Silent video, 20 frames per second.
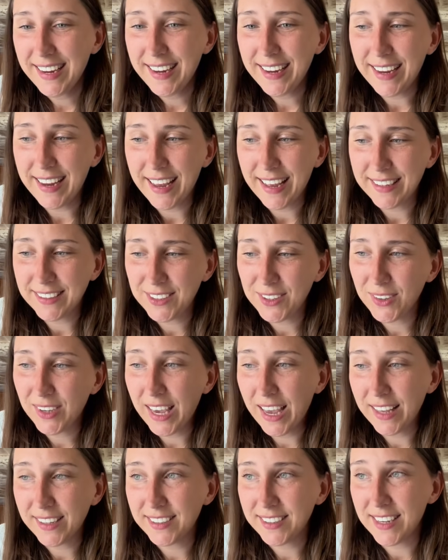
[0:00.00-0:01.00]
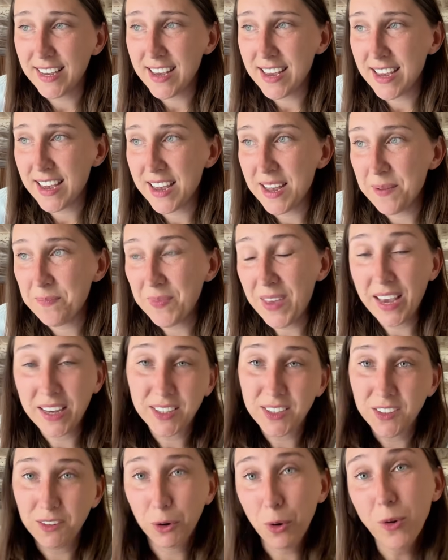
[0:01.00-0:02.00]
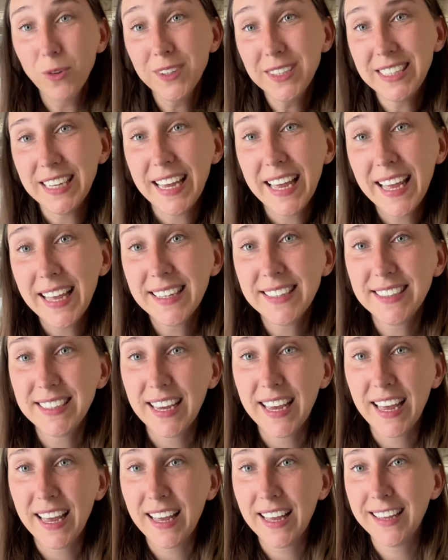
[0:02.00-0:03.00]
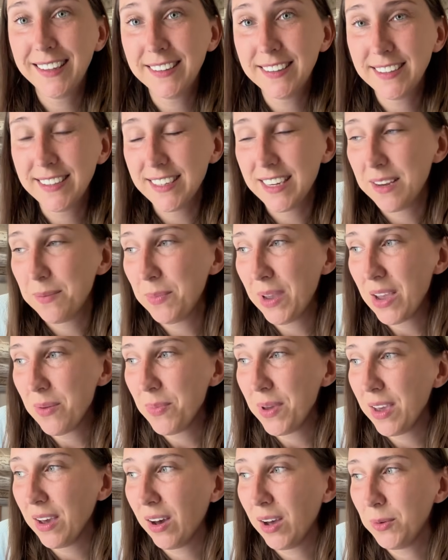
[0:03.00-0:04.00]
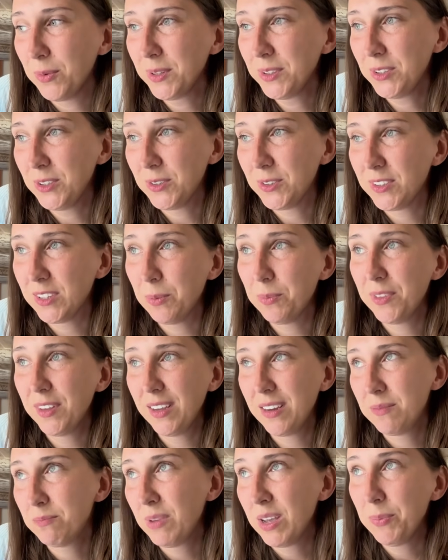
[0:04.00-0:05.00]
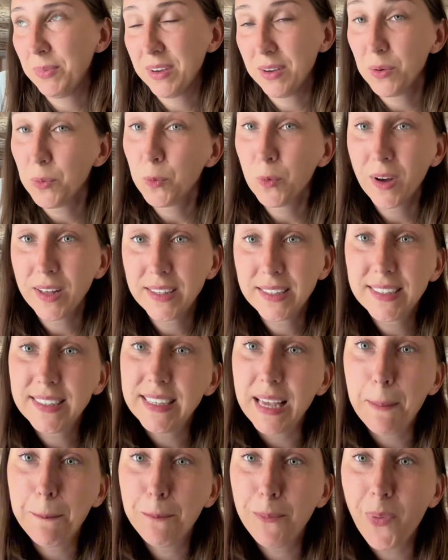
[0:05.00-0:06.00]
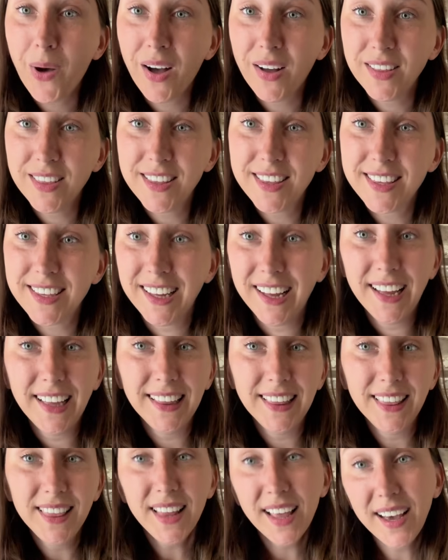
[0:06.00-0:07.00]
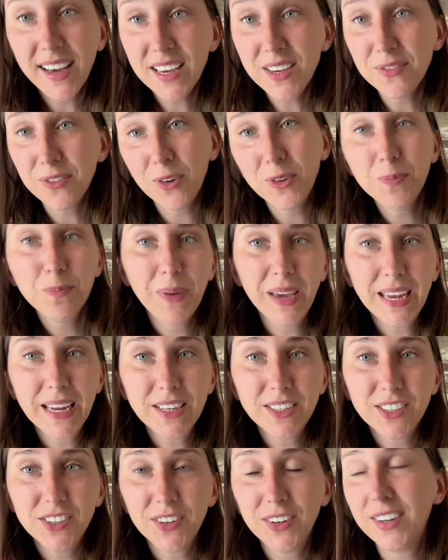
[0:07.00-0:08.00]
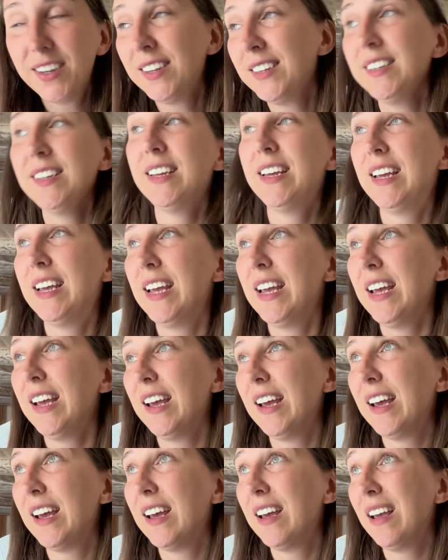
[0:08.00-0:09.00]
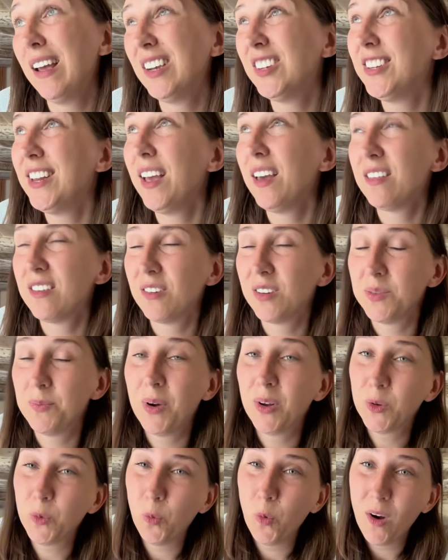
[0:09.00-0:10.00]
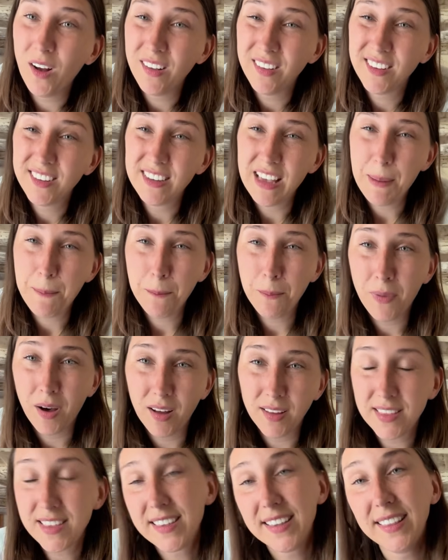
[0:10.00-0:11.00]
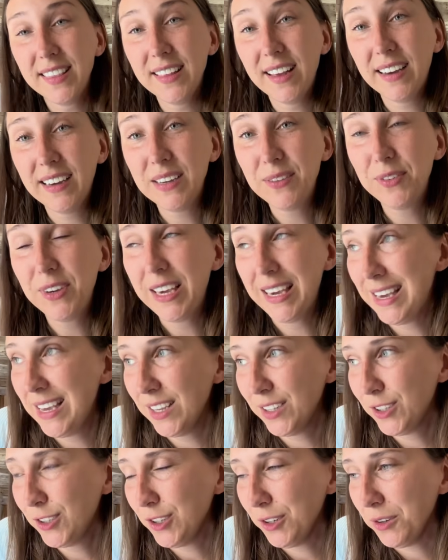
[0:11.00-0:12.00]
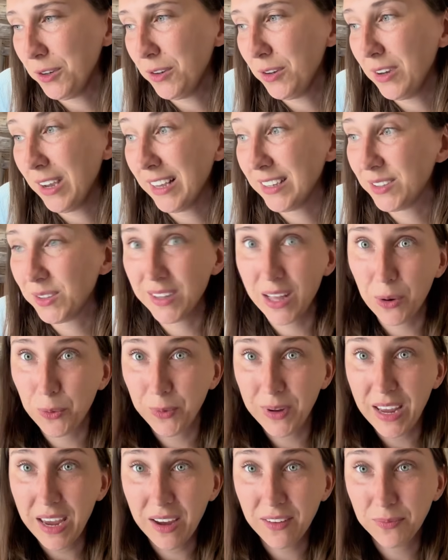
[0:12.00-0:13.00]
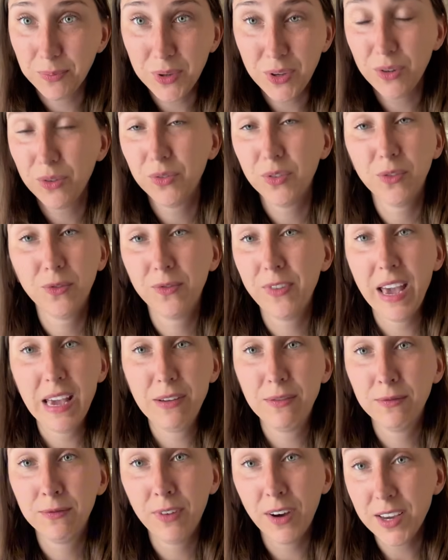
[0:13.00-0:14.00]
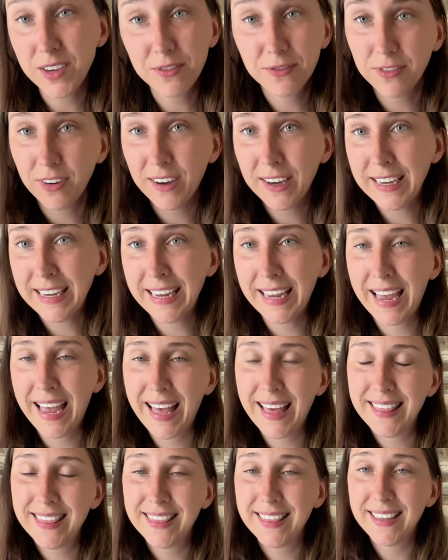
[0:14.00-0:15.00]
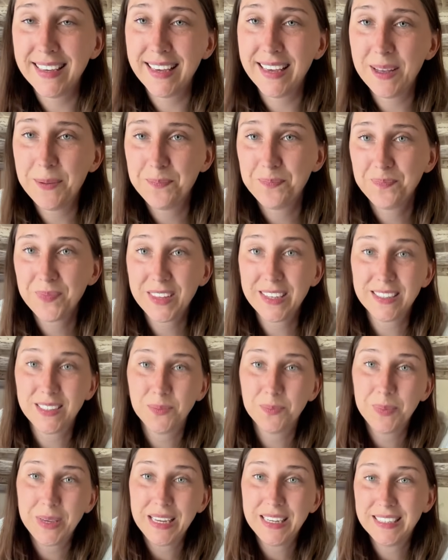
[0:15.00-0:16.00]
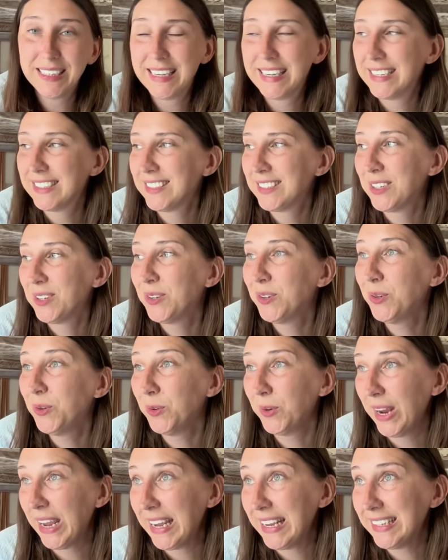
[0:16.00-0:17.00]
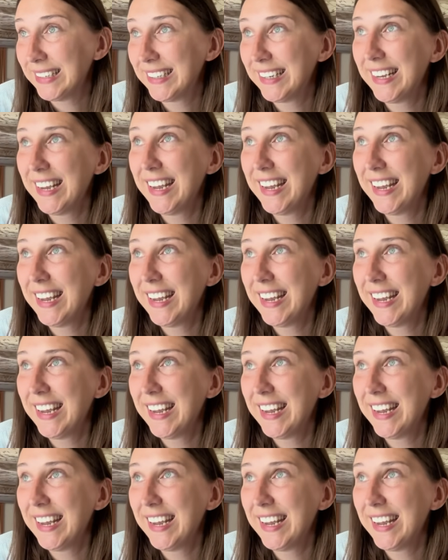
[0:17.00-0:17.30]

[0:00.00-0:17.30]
and you get extra content, and maybe I will do something maybe once a month live on Patreon. Actually, I thought about once a month live here too, as now we have beautiful Wi-Fi and the speed is great.